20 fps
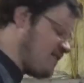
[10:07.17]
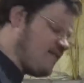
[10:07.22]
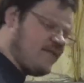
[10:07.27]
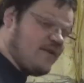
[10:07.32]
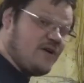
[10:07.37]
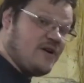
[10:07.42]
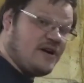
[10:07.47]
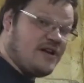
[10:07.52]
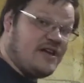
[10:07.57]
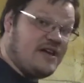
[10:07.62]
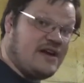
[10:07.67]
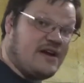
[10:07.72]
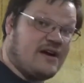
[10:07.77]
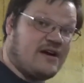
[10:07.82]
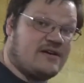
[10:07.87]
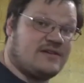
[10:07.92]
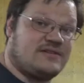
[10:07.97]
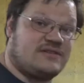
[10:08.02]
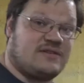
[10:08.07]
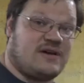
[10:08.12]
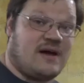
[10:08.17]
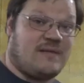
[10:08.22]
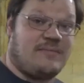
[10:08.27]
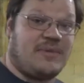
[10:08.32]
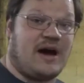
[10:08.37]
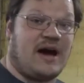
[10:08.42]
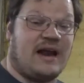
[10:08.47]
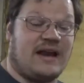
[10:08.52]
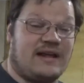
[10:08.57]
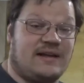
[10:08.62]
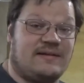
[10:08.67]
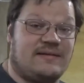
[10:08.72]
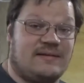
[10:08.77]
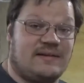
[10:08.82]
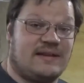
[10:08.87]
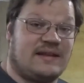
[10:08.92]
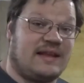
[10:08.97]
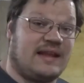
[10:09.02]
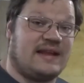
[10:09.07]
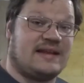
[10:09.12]
for a year, so I bought it
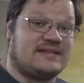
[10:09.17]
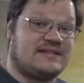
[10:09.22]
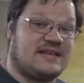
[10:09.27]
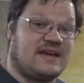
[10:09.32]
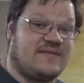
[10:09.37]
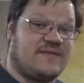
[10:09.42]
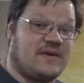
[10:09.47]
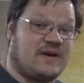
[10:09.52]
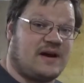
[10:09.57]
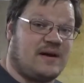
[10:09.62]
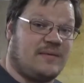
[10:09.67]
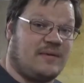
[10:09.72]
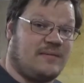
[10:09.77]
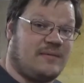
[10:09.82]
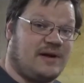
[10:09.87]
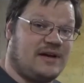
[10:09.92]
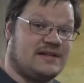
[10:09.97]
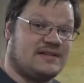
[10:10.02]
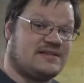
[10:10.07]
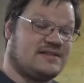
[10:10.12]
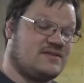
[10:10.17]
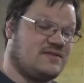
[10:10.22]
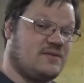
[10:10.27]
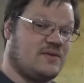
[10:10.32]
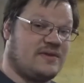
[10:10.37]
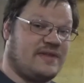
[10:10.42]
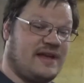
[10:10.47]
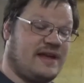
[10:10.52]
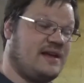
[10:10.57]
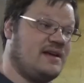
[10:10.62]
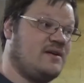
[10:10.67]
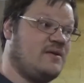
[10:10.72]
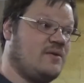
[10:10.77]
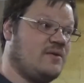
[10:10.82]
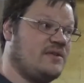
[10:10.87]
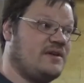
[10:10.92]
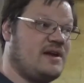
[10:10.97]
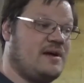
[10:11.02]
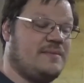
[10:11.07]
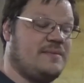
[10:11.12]
and let it set for a couple of months, or the
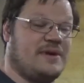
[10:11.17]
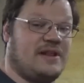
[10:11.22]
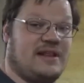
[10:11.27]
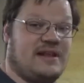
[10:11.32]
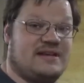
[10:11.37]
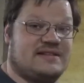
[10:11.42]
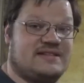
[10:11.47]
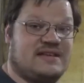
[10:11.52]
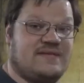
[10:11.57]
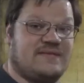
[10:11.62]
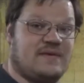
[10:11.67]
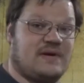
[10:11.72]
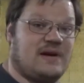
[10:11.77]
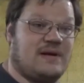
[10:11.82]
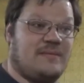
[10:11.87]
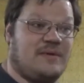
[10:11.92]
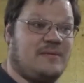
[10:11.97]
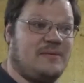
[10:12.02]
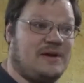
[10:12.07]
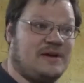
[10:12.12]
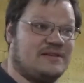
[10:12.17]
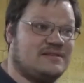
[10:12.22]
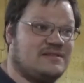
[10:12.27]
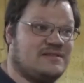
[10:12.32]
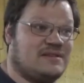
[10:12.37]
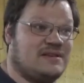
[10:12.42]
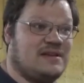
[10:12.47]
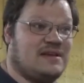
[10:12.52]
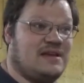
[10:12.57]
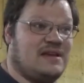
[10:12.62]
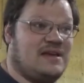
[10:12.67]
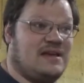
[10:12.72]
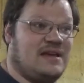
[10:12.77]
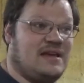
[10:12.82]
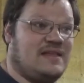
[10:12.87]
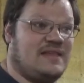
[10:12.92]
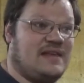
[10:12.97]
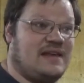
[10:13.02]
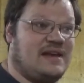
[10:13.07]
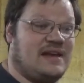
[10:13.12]
or the company let it set for a couple of months,
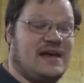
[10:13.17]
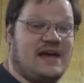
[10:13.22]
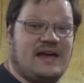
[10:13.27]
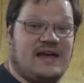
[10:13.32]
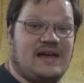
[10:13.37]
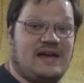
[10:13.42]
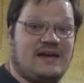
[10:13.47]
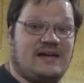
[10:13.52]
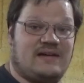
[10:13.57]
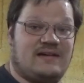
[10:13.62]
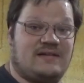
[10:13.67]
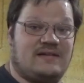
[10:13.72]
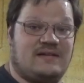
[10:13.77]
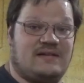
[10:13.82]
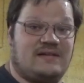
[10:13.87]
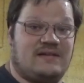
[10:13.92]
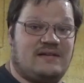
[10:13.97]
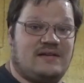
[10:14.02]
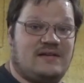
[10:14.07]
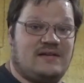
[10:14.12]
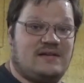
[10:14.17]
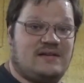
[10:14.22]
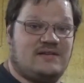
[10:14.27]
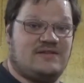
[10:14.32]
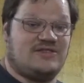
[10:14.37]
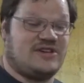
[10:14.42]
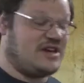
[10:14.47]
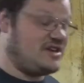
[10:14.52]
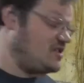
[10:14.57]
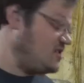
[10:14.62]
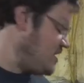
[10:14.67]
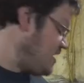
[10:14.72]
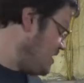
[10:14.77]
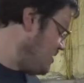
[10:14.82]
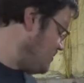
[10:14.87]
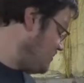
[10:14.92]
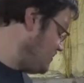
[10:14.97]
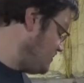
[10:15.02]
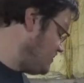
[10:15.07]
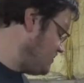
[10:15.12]
and then I uh, changed it
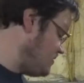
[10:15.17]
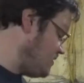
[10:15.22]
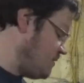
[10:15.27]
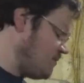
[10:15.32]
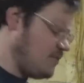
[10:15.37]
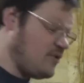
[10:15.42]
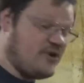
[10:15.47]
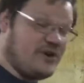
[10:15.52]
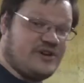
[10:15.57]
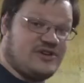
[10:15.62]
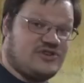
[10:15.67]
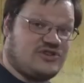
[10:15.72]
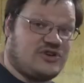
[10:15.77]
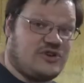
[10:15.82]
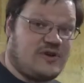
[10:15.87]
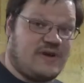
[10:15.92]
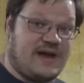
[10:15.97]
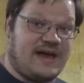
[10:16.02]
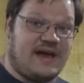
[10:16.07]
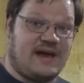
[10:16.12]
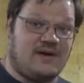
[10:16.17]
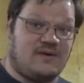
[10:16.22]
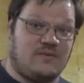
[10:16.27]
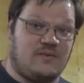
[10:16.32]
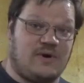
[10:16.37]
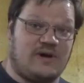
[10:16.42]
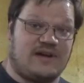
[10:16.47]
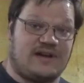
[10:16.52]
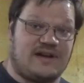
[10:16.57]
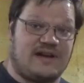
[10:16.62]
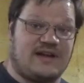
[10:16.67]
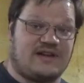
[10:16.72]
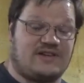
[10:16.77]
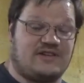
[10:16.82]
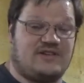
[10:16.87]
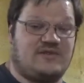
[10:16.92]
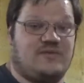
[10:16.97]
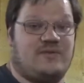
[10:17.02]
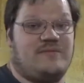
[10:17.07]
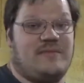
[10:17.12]
out. So I'm gonna go ahead and show you how what
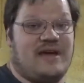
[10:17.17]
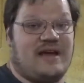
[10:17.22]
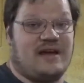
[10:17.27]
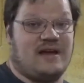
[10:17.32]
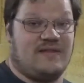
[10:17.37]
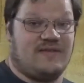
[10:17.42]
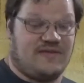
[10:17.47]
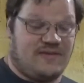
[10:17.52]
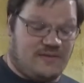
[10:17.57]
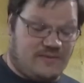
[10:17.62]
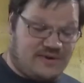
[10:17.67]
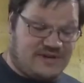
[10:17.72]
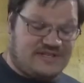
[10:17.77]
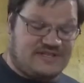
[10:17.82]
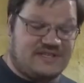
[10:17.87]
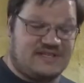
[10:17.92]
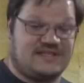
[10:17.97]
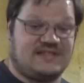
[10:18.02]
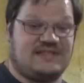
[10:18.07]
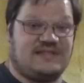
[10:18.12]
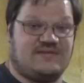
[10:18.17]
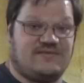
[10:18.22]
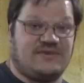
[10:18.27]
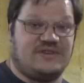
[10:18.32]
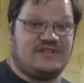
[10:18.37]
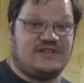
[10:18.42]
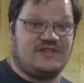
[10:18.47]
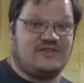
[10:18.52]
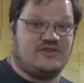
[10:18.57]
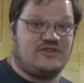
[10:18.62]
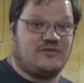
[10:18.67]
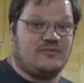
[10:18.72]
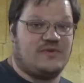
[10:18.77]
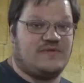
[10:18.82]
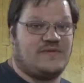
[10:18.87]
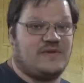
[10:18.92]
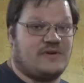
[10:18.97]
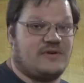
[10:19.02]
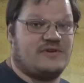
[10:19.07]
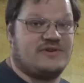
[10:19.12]
connections you would make on the Reci Reci tube
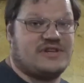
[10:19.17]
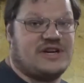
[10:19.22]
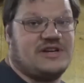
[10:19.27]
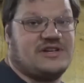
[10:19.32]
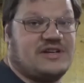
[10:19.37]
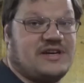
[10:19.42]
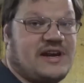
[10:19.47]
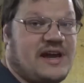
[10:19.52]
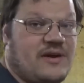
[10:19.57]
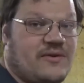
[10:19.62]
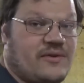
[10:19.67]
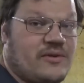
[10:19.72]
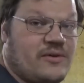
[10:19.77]
if you're gonna change it out real